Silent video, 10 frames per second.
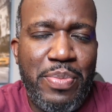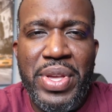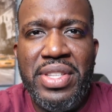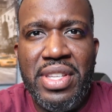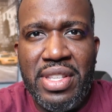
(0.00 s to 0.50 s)

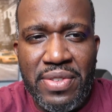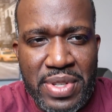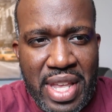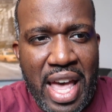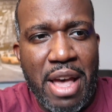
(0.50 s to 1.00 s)
pieces of
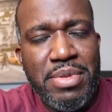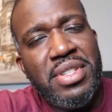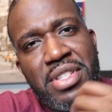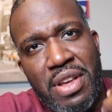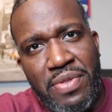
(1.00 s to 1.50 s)
scabs and
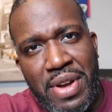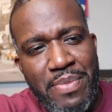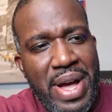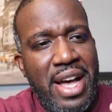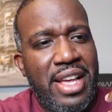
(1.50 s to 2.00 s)
stuff
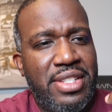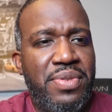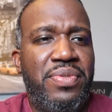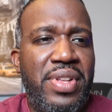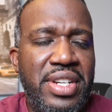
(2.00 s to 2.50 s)
come out as
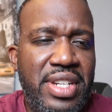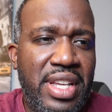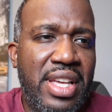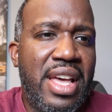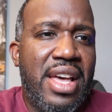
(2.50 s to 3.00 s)
you're
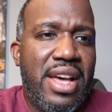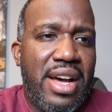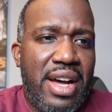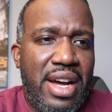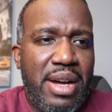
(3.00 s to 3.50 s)
flushing.
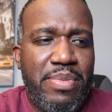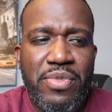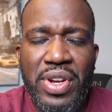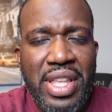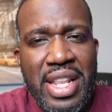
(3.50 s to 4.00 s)

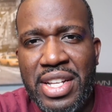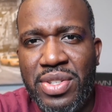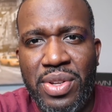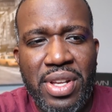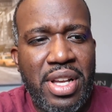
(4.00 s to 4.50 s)
Really, that's
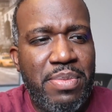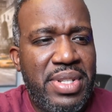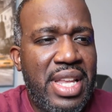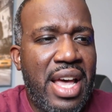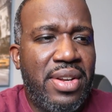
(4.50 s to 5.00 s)
all it comes
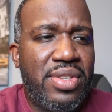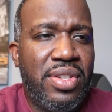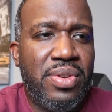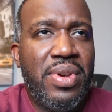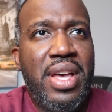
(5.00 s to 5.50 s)
down
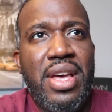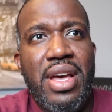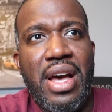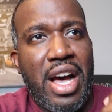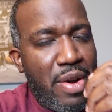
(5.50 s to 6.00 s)
to.
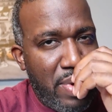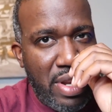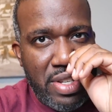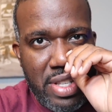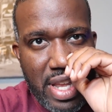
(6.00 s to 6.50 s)
When
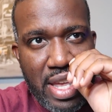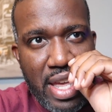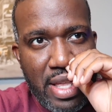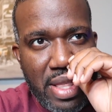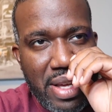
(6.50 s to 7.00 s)
you're
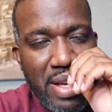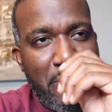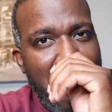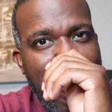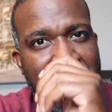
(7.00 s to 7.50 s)
sticking the
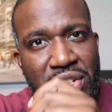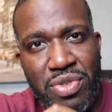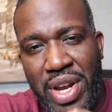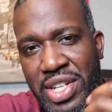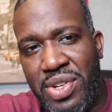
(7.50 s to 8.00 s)

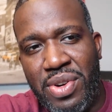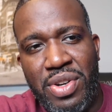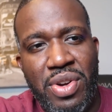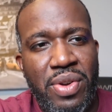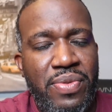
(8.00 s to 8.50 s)
bacitracin